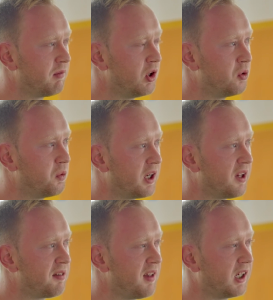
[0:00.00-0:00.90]
you with
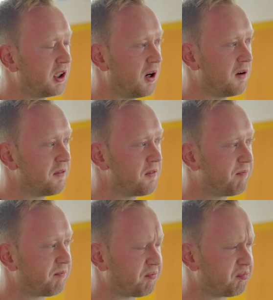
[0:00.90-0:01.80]
a sense of
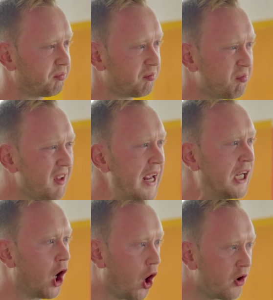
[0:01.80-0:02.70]

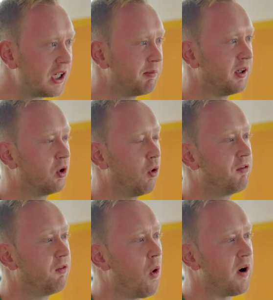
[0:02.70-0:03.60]
encouragement to go
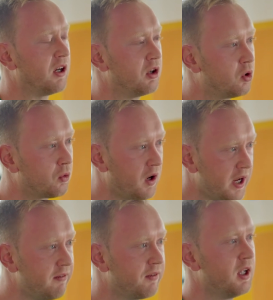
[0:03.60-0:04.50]
forward and
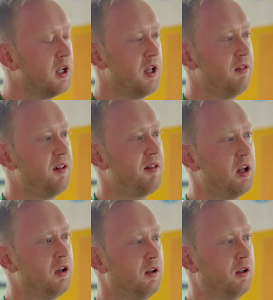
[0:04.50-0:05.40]
drive this
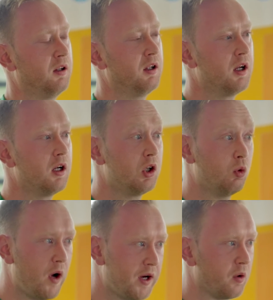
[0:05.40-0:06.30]
onto
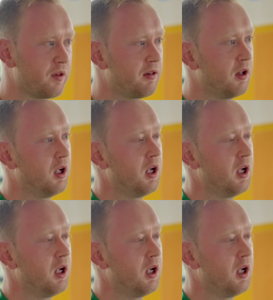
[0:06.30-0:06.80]
the White House.